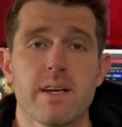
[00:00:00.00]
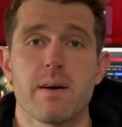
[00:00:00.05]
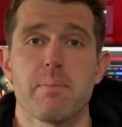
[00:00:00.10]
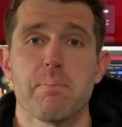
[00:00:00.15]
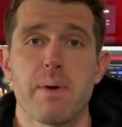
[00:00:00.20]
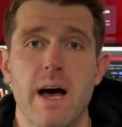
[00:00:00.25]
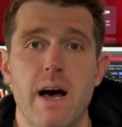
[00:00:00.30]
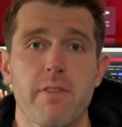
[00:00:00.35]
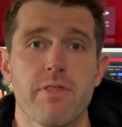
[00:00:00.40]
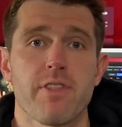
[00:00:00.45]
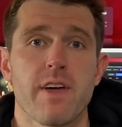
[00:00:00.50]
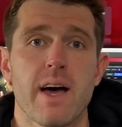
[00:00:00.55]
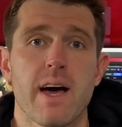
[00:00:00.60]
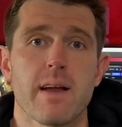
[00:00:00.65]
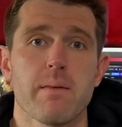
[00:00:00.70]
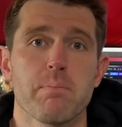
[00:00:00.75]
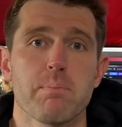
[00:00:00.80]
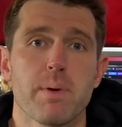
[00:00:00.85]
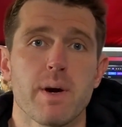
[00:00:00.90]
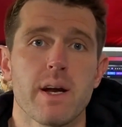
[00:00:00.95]
about
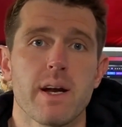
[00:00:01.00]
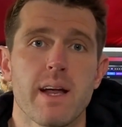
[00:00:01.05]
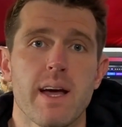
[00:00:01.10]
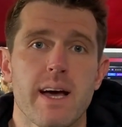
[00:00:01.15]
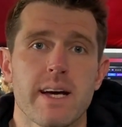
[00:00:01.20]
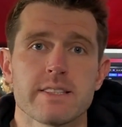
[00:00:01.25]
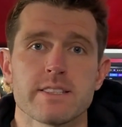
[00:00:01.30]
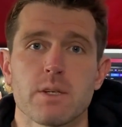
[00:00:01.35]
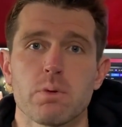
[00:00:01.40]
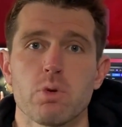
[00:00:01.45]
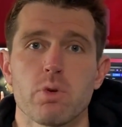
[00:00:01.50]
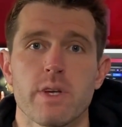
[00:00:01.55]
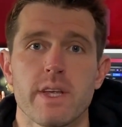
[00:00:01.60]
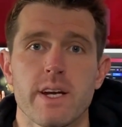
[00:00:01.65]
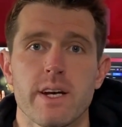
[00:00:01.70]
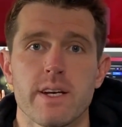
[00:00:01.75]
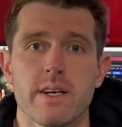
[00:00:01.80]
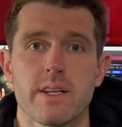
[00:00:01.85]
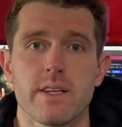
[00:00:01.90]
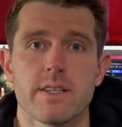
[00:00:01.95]
that, but as I will
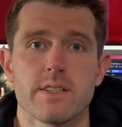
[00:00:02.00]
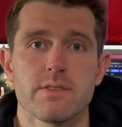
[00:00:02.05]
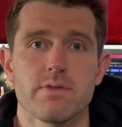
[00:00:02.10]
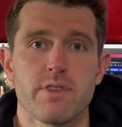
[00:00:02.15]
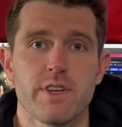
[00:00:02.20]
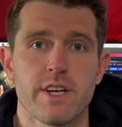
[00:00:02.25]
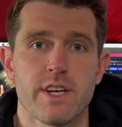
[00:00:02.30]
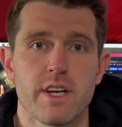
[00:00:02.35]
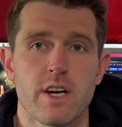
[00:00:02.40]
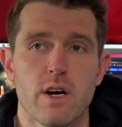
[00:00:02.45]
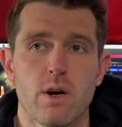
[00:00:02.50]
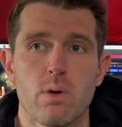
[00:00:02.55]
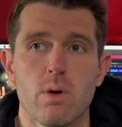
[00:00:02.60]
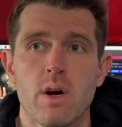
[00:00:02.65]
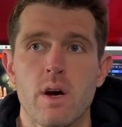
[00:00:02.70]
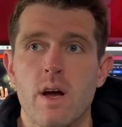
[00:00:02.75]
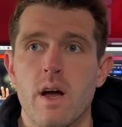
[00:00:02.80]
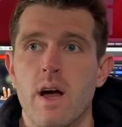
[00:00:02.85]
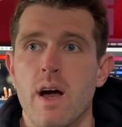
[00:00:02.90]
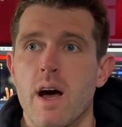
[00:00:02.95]
get into this video,
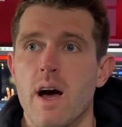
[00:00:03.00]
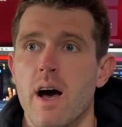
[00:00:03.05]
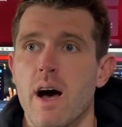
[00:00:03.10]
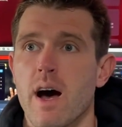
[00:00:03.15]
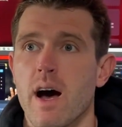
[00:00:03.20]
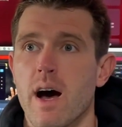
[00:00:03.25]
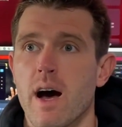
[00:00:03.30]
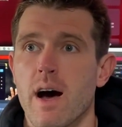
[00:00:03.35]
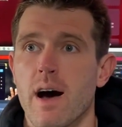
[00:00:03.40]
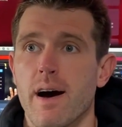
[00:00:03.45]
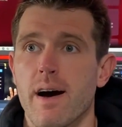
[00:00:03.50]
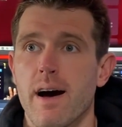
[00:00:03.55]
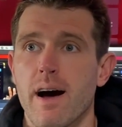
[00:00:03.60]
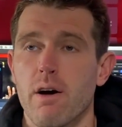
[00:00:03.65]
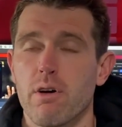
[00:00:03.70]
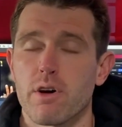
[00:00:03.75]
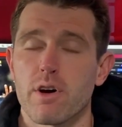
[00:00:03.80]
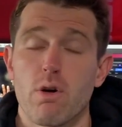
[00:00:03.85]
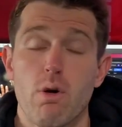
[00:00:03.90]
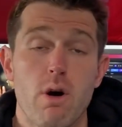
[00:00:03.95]
uh,
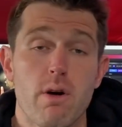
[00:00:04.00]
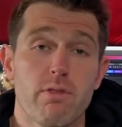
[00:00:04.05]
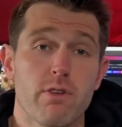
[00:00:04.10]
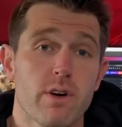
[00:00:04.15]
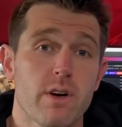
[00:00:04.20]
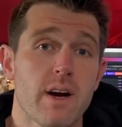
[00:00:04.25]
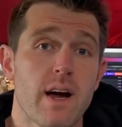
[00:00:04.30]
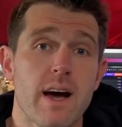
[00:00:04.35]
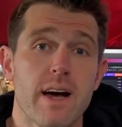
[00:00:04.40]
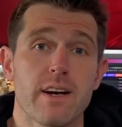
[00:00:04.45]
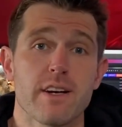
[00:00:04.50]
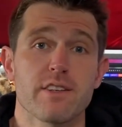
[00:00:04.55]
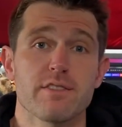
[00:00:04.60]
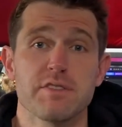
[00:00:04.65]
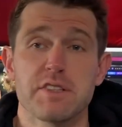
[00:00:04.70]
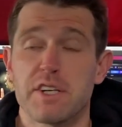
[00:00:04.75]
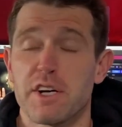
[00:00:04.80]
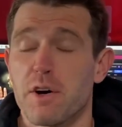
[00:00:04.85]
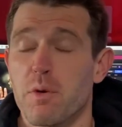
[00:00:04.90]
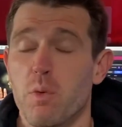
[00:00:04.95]
I'll go over kind of,
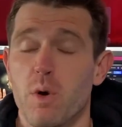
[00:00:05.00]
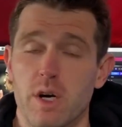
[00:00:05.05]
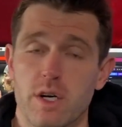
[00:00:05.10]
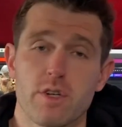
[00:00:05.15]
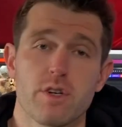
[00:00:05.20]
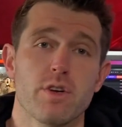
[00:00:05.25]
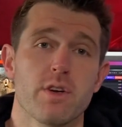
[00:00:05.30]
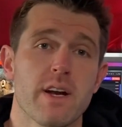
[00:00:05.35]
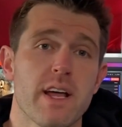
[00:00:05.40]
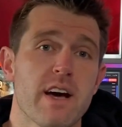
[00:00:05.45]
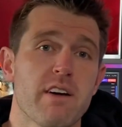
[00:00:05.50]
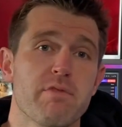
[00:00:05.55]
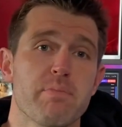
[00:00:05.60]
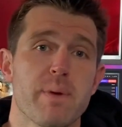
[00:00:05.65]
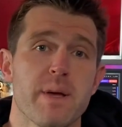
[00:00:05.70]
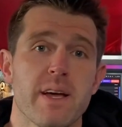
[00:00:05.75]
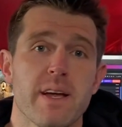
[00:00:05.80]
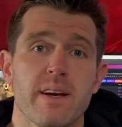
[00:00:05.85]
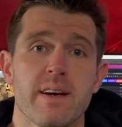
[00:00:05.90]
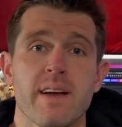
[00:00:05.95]
you know, what could have
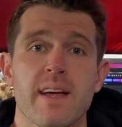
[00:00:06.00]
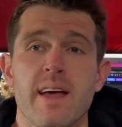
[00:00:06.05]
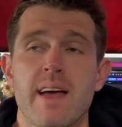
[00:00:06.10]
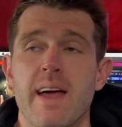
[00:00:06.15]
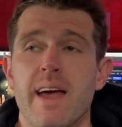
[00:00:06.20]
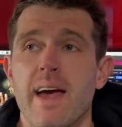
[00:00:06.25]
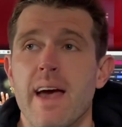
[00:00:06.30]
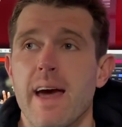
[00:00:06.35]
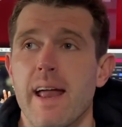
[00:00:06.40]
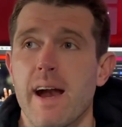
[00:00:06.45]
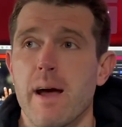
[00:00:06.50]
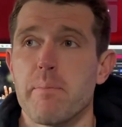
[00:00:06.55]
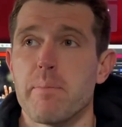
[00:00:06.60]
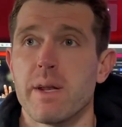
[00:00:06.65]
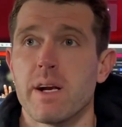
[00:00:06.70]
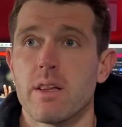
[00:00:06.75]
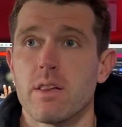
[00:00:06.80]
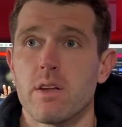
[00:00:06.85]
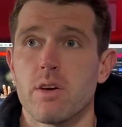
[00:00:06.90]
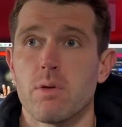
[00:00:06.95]
been had I
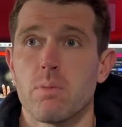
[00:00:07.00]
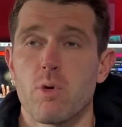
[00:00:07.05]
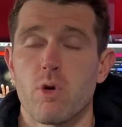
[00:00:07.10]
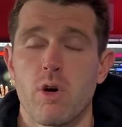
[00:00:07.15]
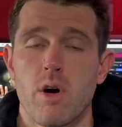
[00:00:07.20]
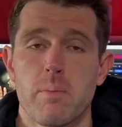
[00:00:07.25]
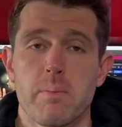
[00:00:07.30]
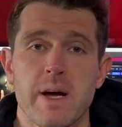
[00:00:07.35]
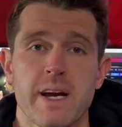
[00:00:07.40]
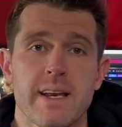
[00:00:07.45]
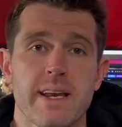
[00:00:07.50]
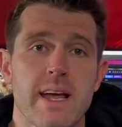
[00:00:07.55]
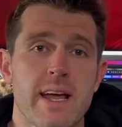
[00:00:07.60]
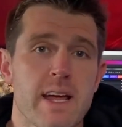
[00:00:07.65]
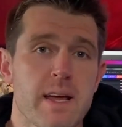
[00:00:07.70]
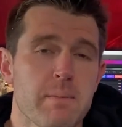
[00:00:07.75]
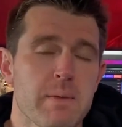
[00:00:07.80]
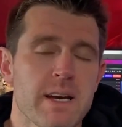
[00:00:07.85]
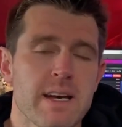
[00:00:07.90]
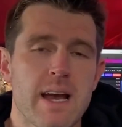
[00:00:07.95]
been a little more on my
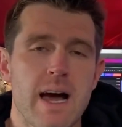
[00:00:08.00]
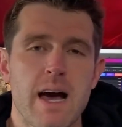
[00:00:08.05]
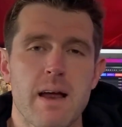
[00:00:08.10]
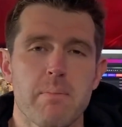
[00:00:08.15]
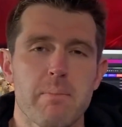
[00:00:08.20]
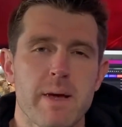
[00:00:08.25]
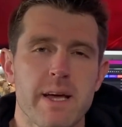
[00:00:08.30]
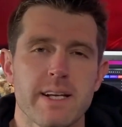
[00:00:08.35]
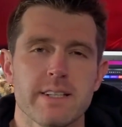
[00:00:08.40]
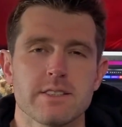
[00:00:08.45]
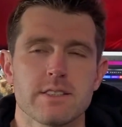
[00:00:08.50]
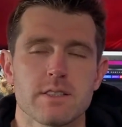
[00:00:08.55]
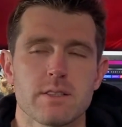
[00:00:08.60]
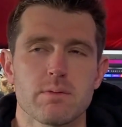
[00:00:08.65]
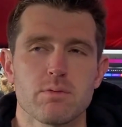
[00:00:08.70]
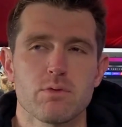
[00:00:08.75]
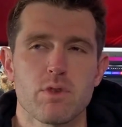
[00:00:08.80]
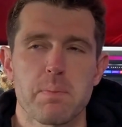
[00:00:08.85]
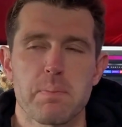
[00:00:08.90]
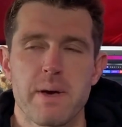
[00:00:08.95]
game and not made
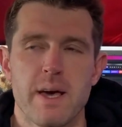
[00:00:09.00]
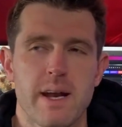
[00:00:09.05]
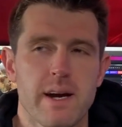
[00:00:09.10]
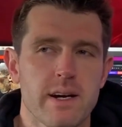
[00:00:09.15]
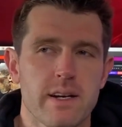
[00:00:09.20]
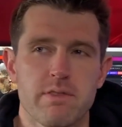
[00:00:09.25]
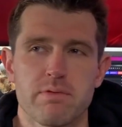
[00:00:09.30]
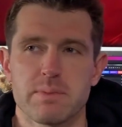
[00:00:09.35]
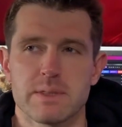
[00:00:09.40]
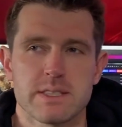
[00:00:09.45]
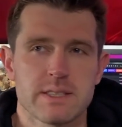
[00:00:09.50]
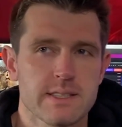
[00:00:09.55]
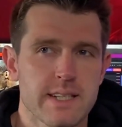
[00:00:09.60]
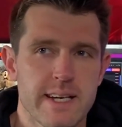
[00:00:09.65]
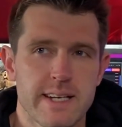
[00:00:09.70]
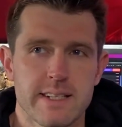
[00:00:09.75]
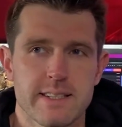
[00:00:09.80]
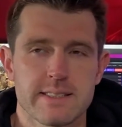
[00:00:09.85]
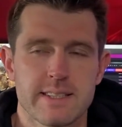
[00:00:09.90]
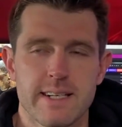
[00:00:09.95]
some repetitive
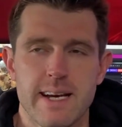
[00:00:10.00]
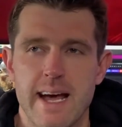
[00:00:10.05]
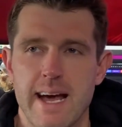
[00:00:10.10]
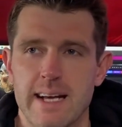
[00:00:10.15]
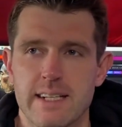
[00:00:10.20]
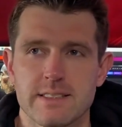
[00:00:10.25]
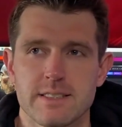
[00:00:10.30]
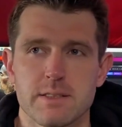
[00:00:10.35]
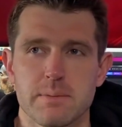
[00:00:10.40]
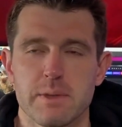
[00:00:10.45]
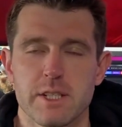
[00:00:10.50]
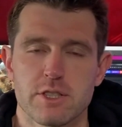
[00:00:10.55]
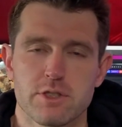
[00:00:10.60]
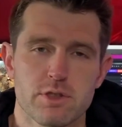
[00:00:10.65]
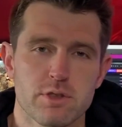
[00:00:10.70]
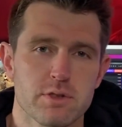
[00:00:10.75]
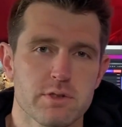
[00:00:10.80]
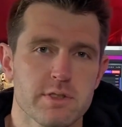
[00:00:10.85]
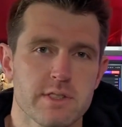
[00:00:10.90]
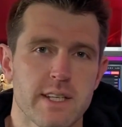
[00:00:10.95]
mistakes and had some
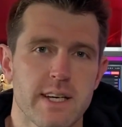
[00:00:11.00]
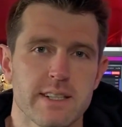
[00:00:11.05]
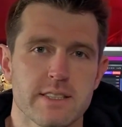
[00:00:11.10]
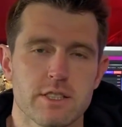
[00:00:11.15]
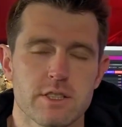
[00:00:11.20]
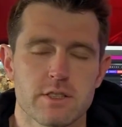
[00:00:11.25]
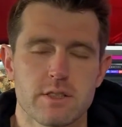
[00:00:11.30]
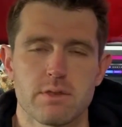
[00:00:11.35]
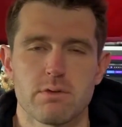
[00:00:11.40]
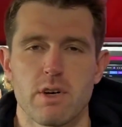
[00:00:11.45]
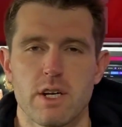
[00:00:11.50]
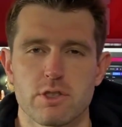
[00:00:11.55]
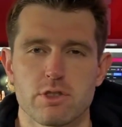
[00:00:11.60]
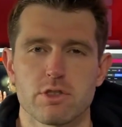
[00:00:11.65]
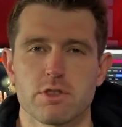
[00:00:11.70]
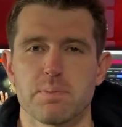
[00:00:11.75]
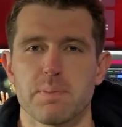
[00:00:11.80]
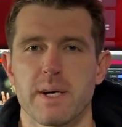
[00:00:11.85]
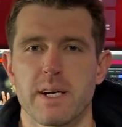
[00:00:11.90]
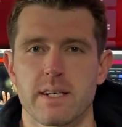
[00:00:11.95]
issues that just in
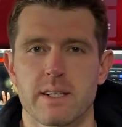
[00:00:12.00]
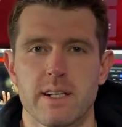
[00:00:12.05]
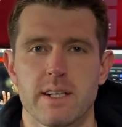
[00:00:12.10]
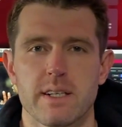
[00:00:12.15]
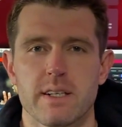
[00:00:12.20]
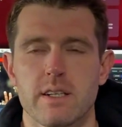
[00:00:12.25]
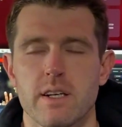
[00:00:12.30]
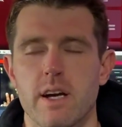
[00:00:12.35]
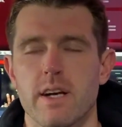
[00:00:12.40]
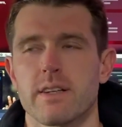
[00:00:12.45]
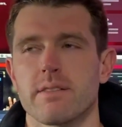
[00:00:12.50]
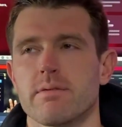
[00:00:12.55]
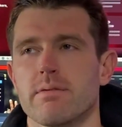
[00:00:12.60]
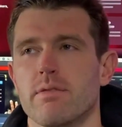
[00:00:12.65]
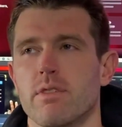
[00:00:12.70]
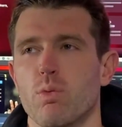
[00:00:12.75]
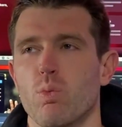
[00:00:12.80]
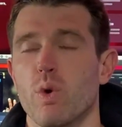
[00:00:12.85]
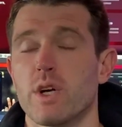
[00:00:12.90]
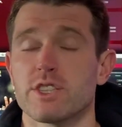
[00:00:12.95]
retrospect, I, I
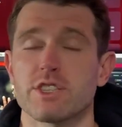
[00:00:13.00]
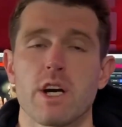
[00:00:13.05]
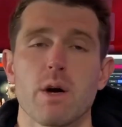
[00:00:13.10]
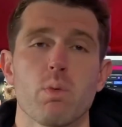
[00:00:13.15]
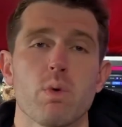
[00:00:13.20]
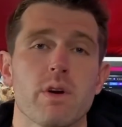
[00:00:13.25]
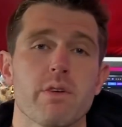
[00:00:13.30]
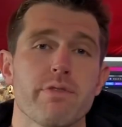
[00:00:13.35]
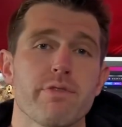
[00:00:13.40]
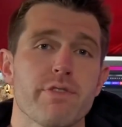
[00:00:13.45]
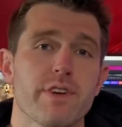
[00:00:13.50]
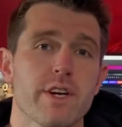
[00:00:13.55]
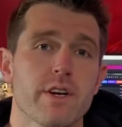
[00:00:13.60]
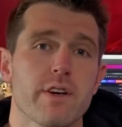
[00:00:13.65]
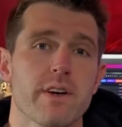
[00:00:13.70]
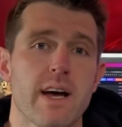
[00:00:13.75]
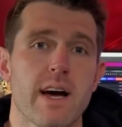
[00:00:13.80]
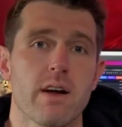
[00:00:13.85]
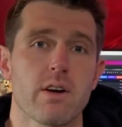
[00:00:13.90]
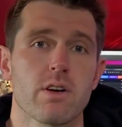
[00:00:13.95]
wish I would have figured
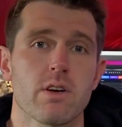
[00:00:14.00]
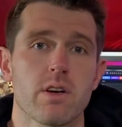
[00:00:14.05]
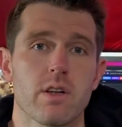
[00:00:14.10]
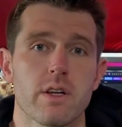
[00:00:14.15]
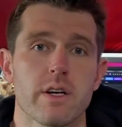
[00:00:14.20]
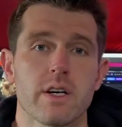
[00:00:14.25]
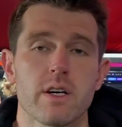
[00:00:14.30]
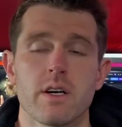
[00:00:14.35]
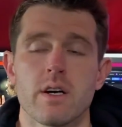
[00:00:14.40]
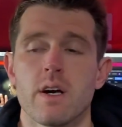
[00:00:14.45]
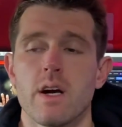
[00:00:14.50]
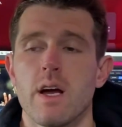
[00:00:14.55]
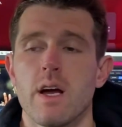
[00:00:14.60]
out earlier.